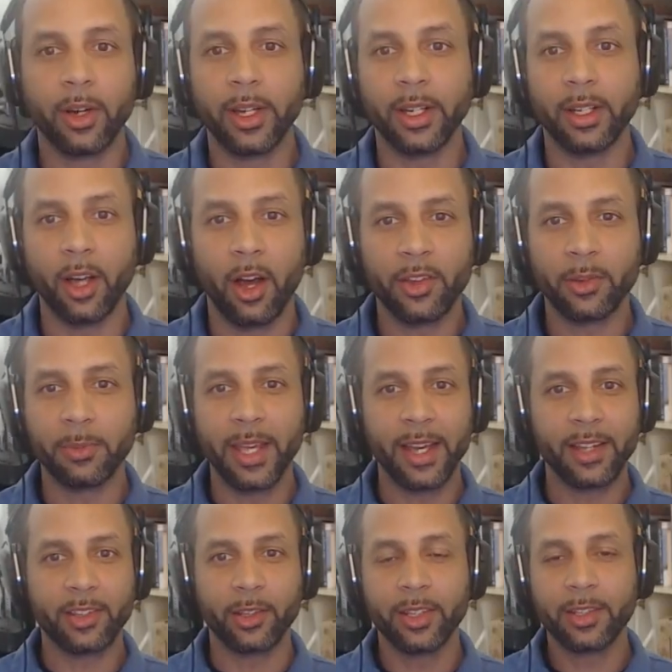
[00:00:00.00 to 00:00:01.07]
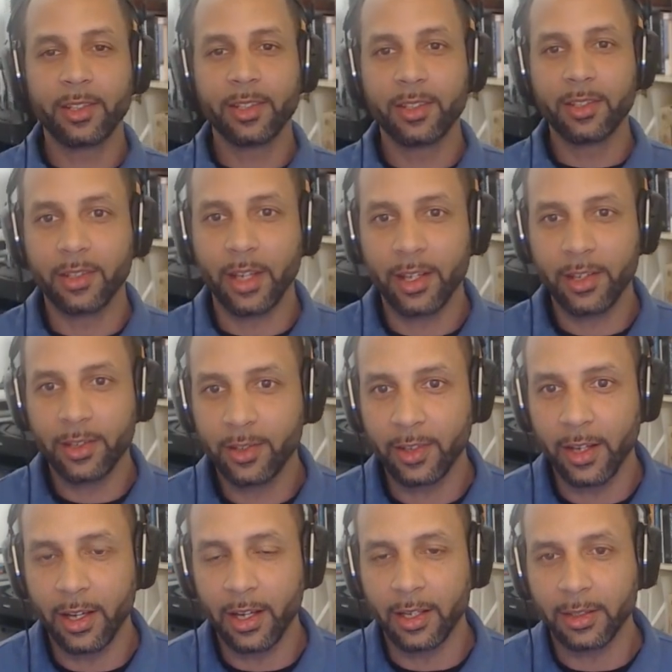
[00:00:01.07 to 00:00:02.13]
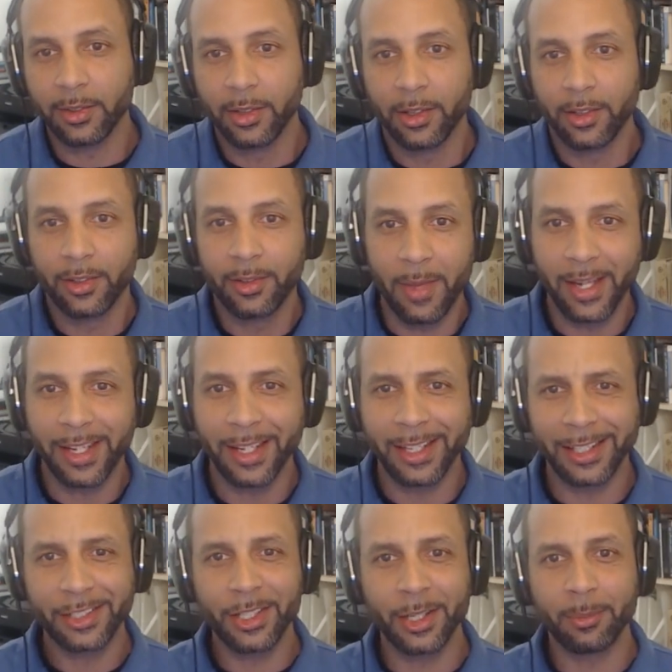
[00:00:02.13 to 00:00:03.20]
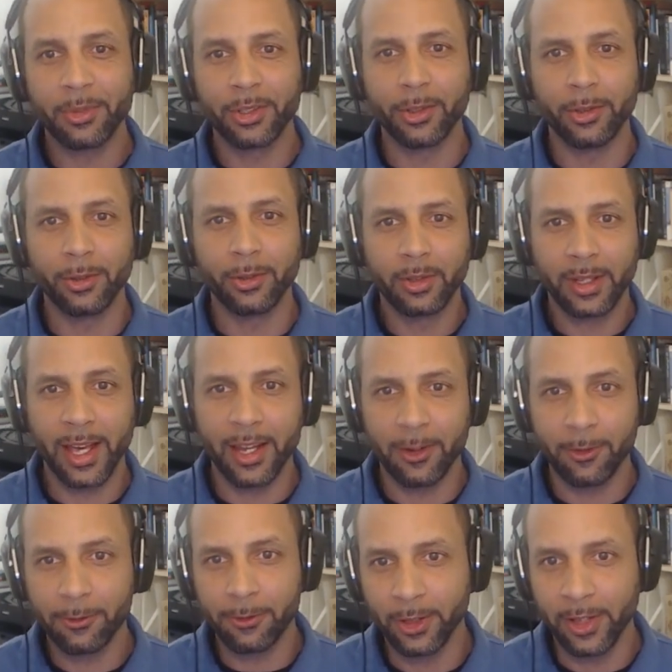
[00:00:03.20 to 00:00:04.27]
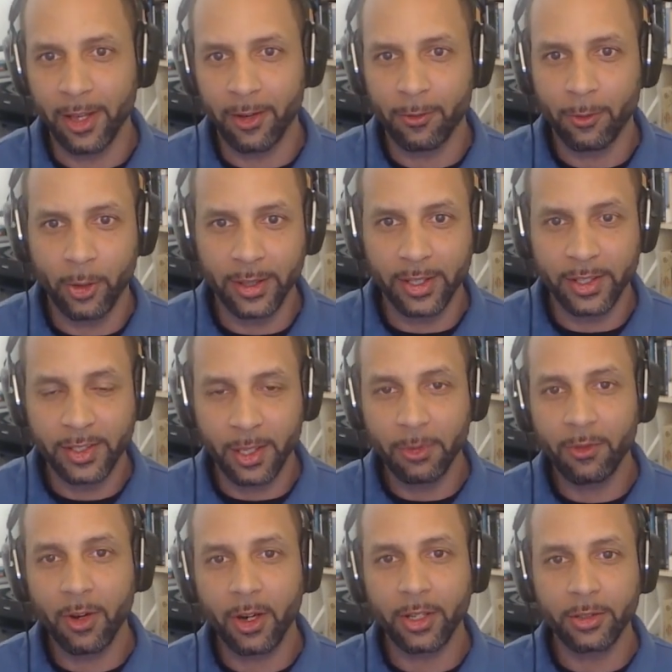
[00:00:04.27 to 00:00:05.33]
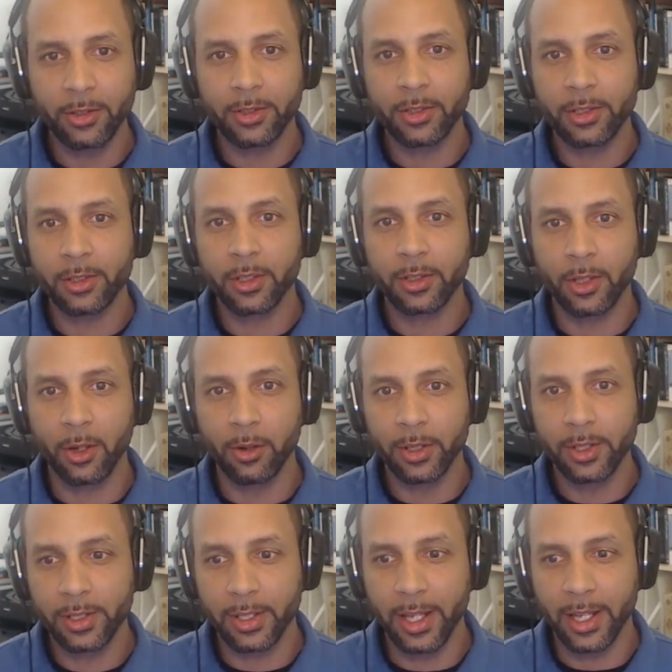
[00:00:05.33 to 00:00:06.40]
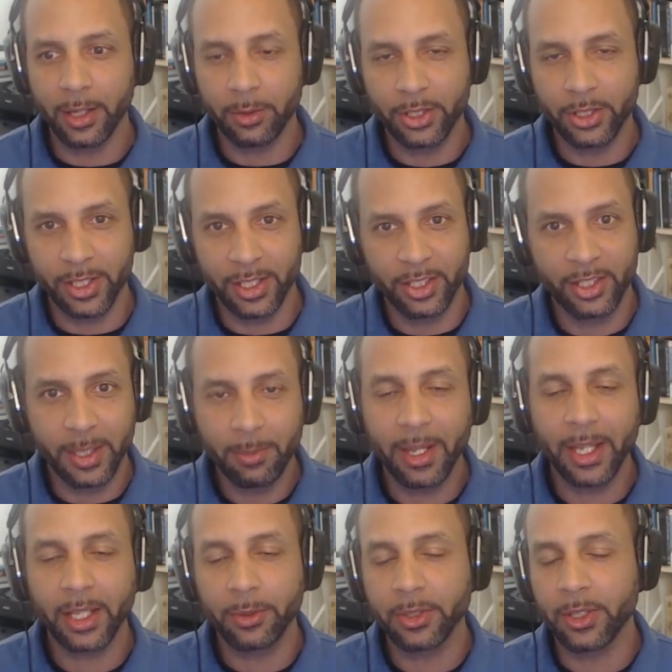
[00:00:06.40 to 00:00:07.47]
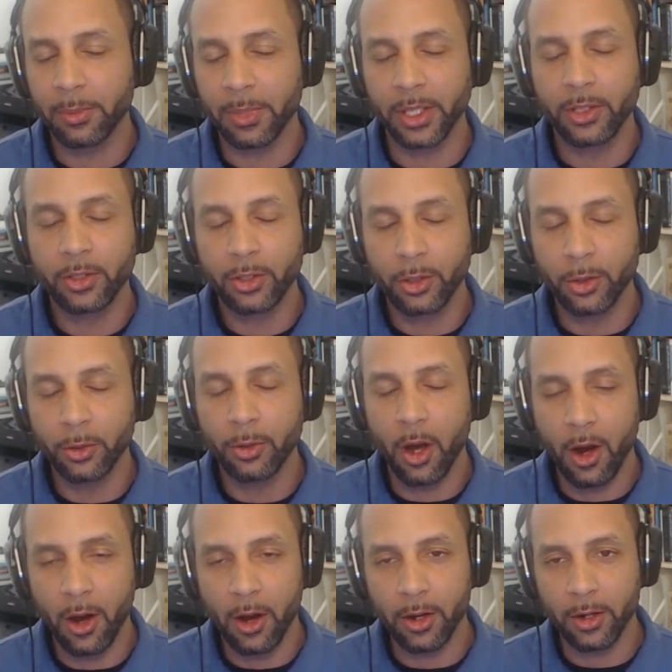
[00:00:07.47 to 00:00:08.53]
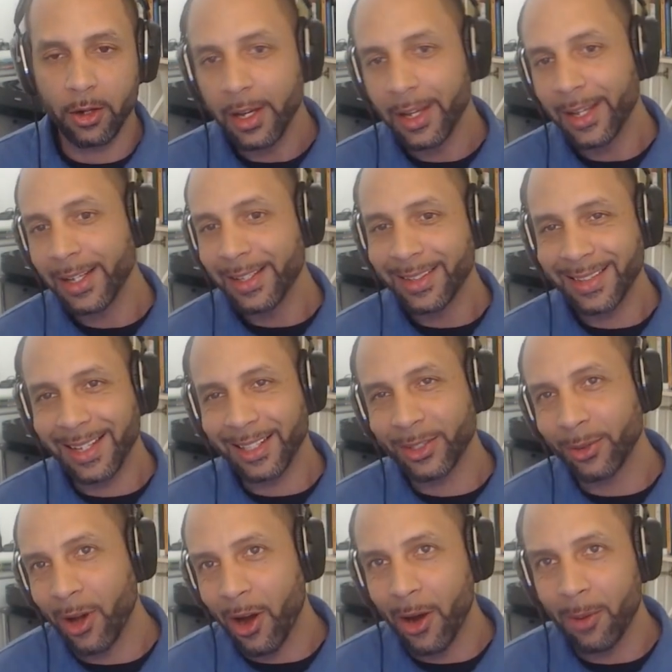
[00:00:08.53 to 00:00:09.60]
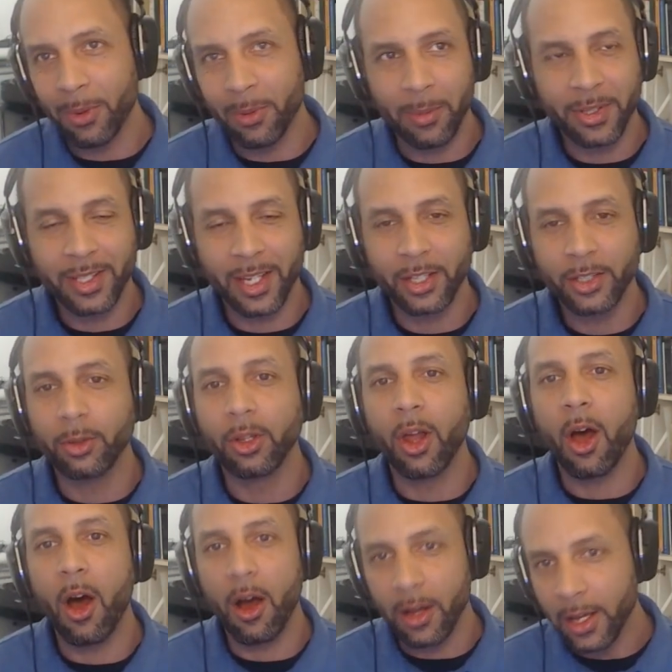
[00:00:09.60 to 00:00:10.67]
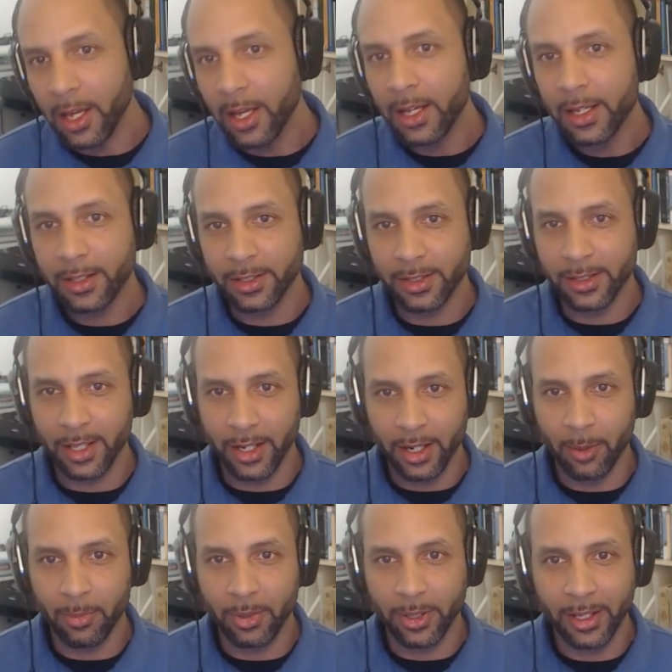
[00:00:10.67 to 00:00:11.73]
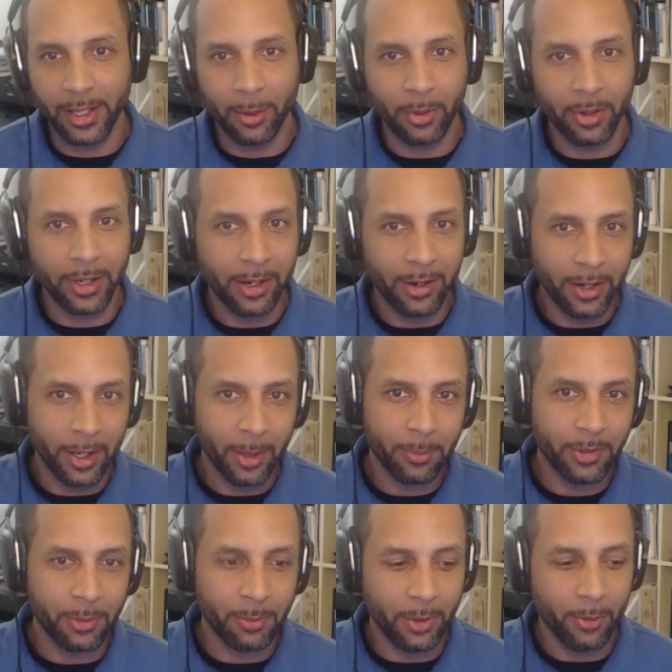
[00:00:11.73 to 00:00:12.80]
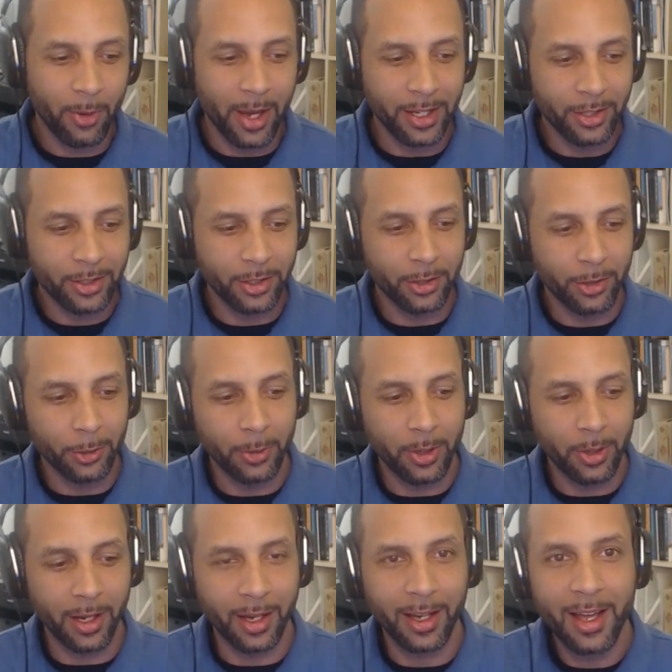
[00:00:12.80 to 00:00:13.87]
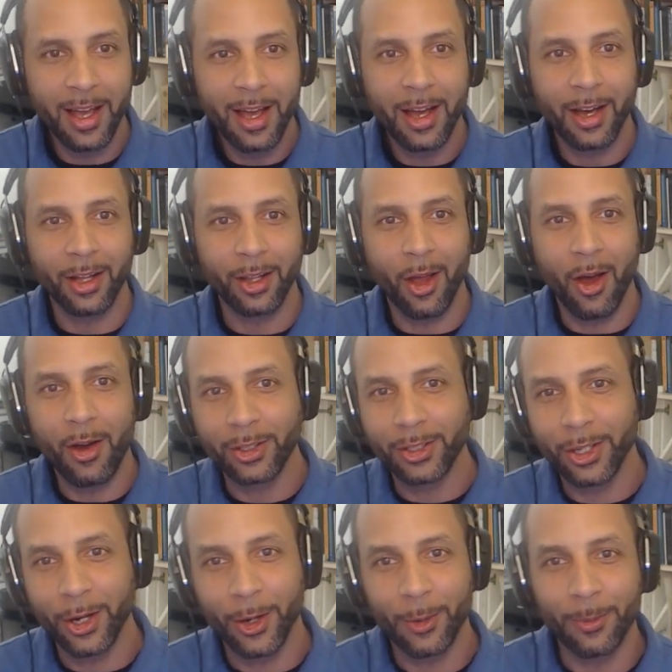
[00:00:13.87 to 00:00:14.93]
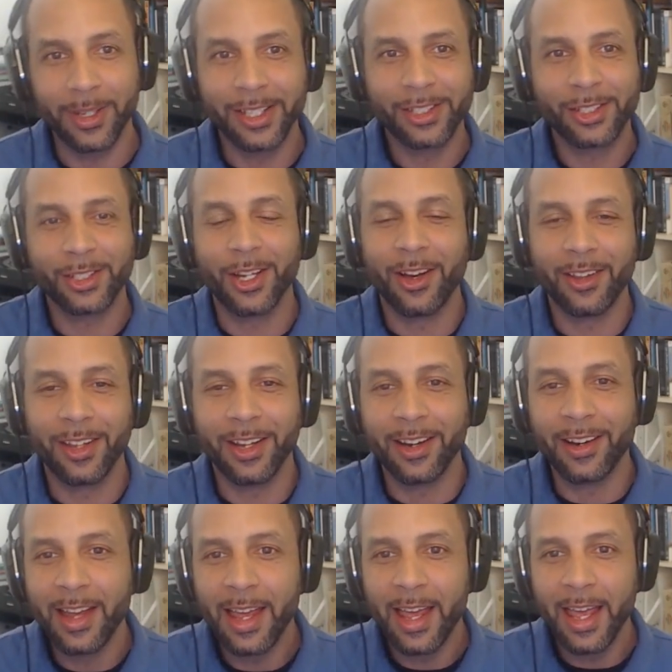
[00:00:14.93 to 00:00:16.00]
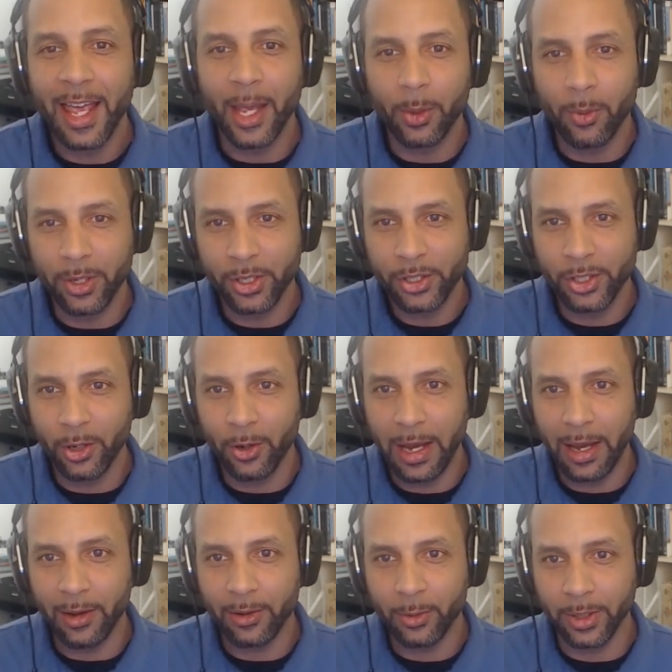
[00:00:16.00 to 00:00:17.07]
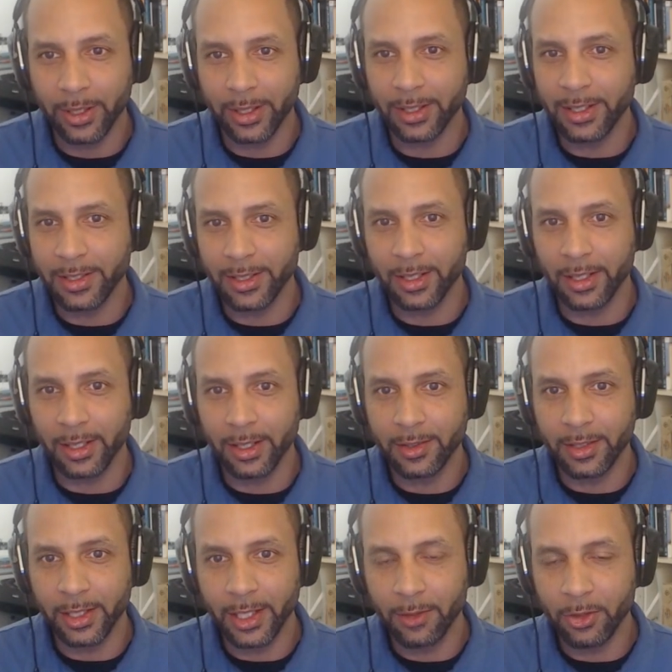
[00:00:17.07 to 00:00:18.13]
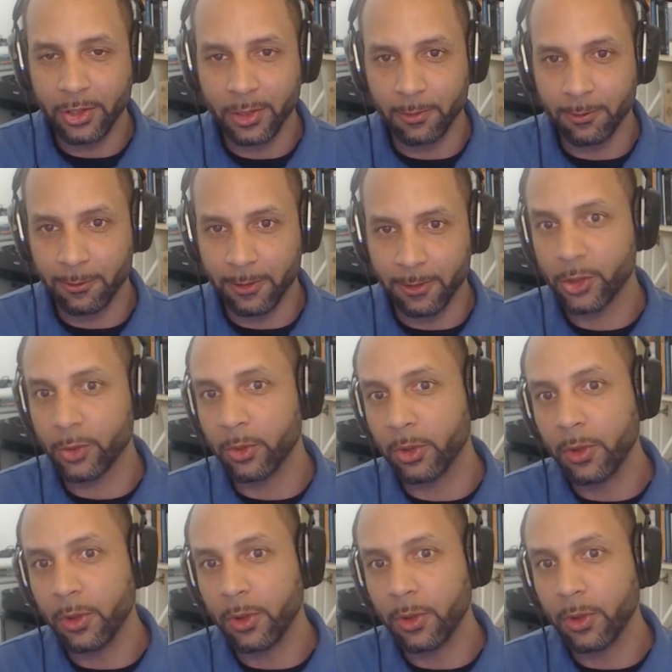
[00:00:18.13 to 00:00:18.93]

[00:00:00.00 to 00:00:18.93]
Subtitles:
awesome. Yeah, so this is us making an attempt to kind of fill that void that some of our users told us that it seemed like it was going to be too hard, or not too hard, but maybe take too long to set it up. Again, they were geared up to be ready to do a long-term install there, and we want to show how quick and easy it is and give you some visual